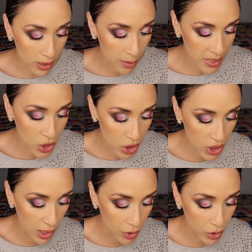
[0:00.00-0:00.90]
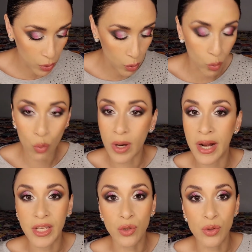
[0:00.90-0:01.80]
Let me just tell you what
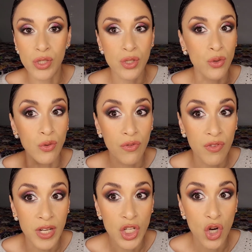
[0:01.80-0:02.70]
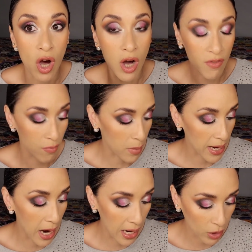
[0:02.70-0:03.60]
I used to finish off my
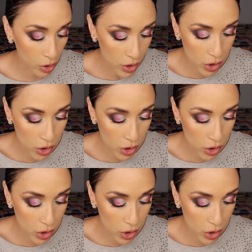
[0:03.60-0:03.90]
eye look.